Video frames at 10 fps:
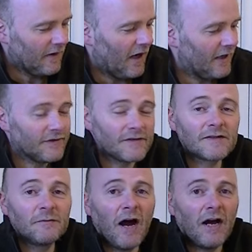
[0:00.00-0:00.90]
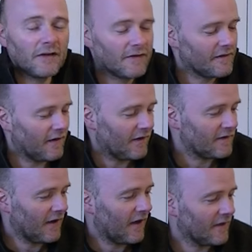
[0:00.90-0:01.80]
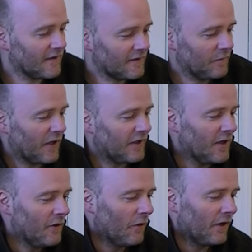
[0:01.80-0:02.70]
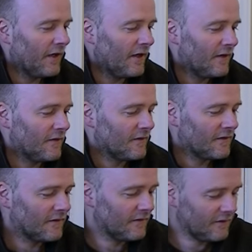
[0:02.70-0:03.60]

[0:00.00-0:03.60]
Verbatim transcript: I just smiled and says yes, but I know what it is.